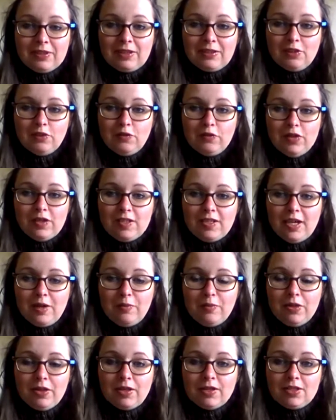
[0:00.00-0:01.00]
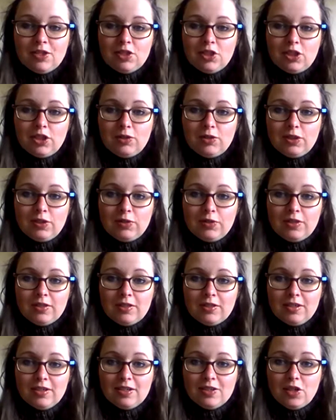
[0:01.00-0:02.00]
love the same things as you do
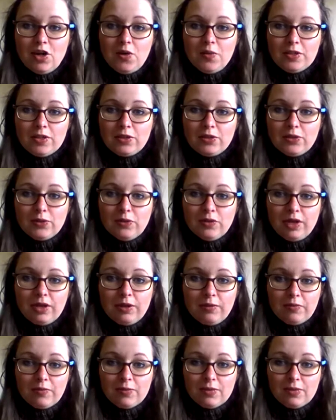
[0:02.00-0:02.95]
is always a good thing.